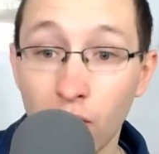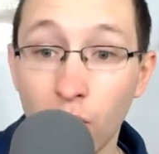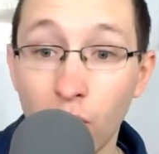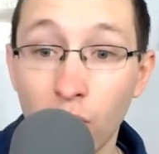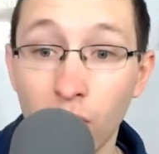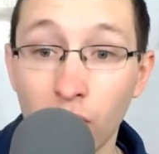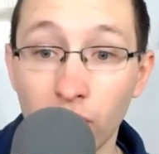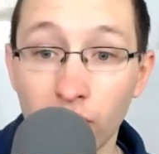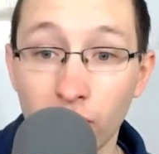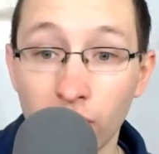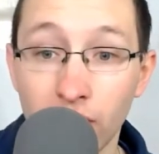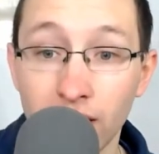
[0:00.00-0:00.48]

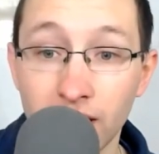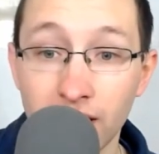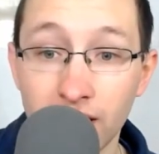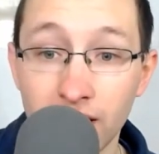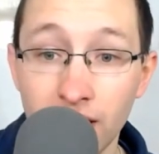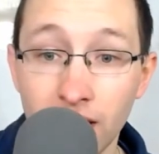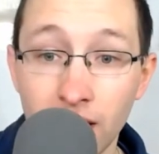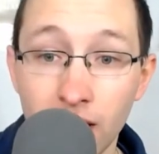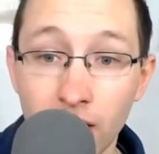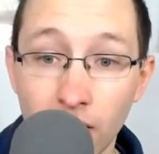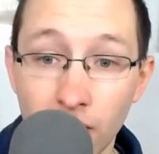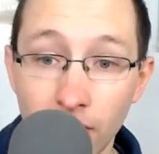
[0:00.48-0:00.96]
coil right
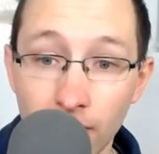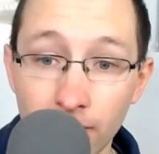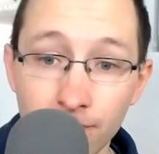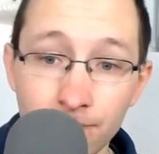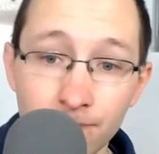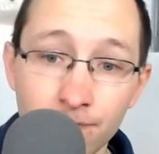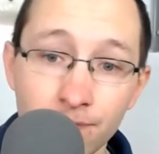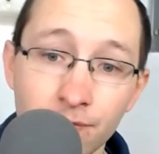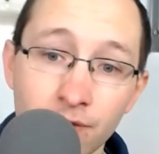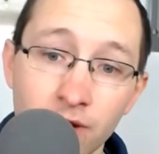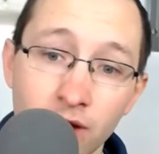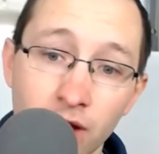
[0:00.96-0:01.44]
here.
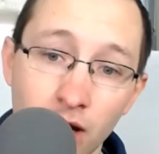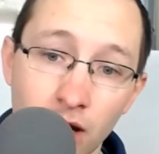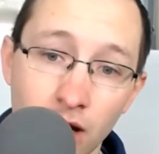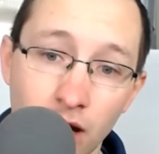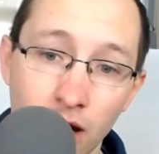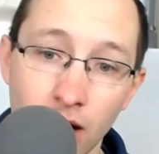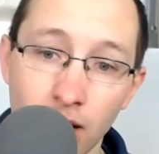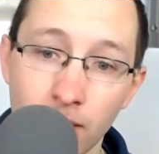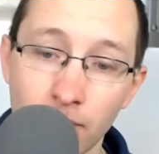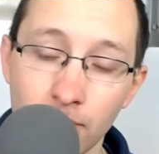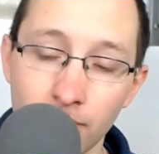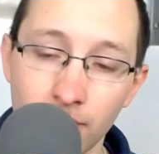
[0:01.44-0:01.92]

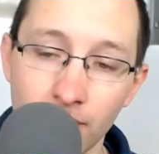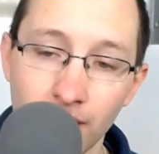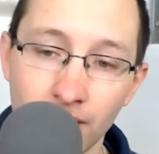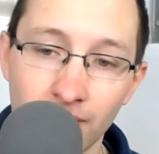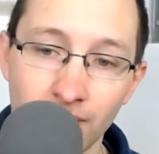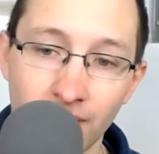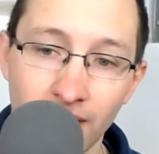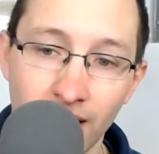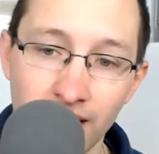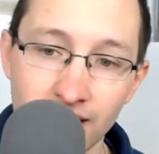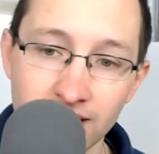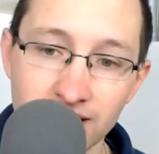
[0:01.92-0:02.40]

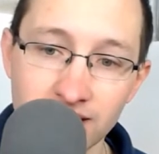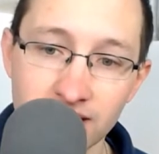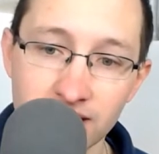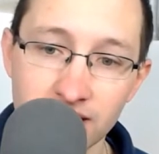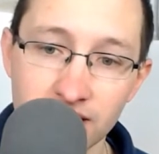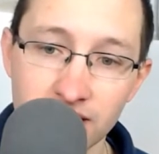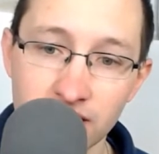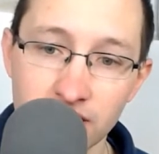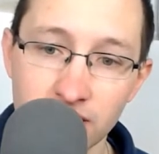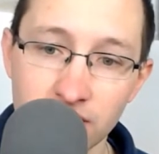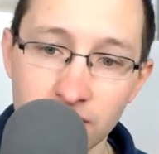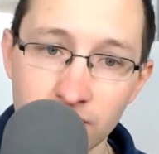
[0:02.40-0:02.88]
And
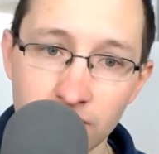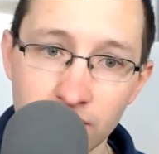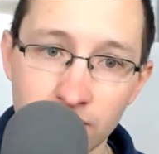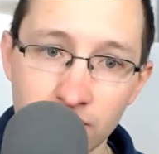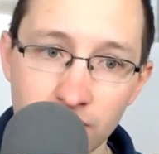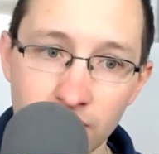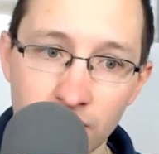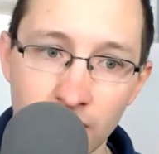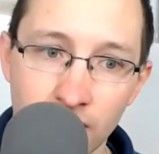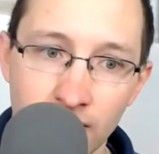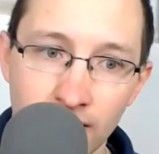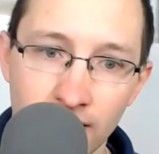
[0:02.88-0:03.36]
that's
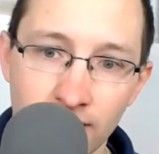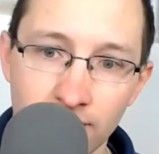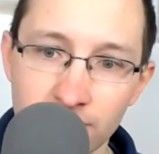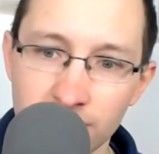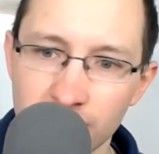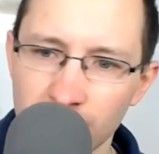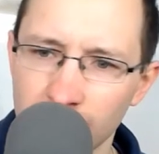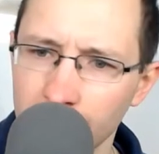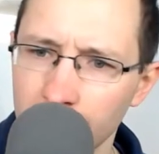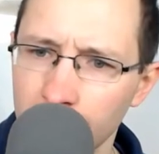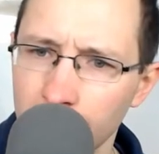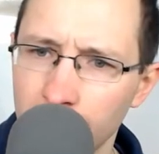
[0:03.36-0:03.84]
going to give
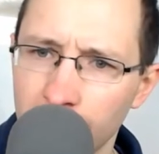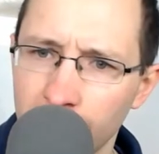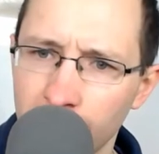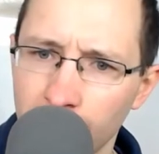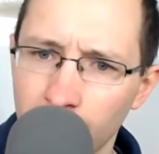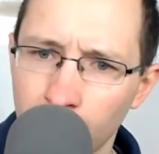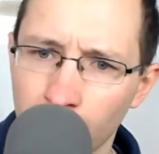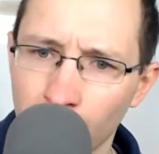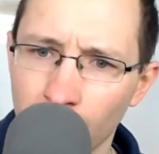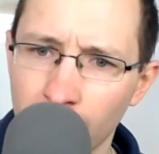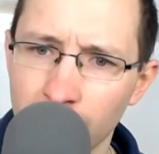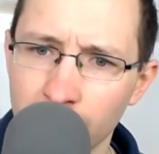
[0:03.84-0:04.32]
us a little bit
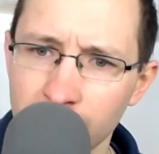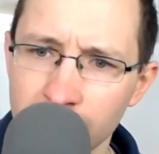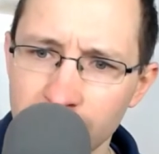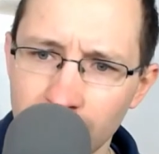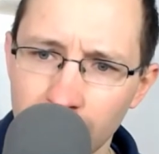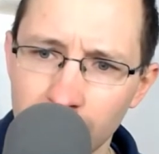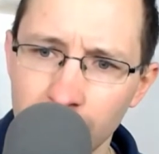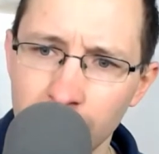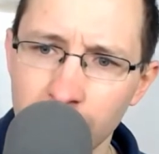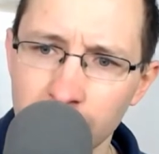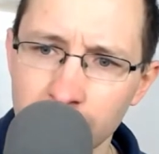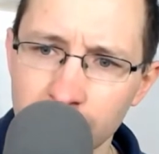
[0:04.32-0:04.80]
of a brighter
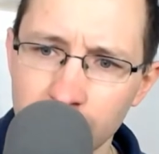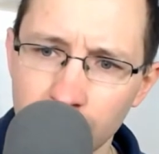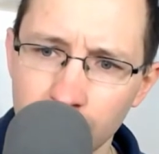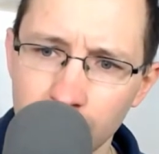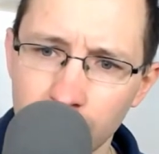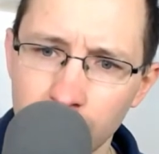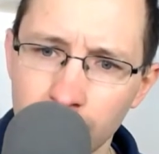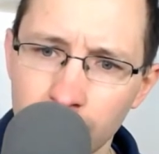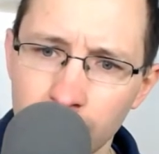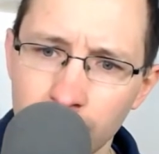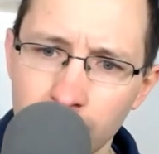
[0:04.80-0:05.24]
sound here. So,